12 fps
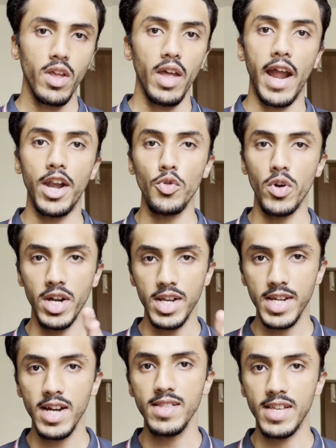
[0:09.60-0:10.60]
And to
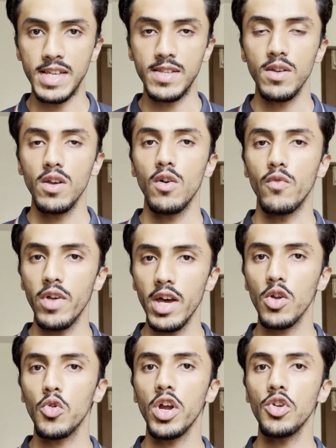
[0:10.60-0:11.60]
understand this, we
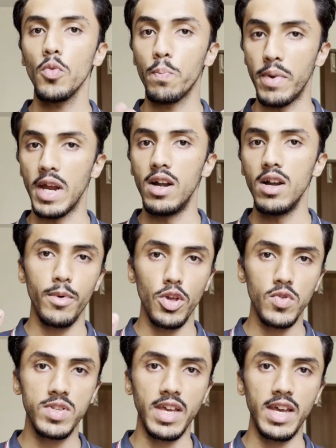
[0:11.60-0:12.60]
are going to build a
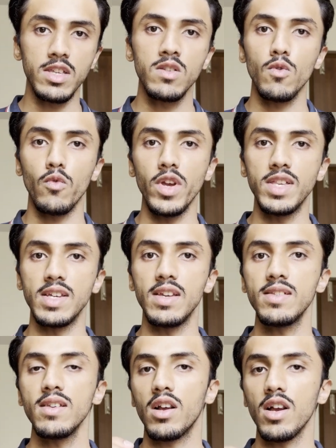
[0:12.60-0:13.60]
use case which
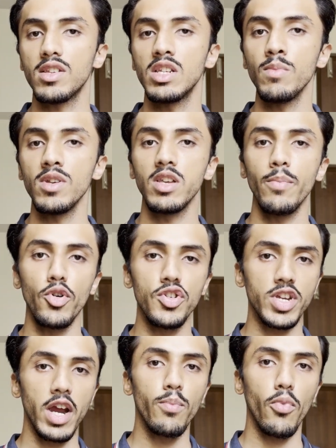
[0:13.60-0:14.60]
is a customer support
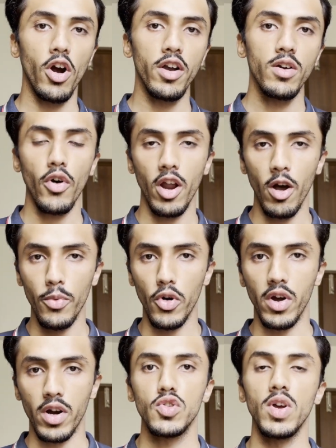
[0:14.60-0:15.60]
chatbot for our product.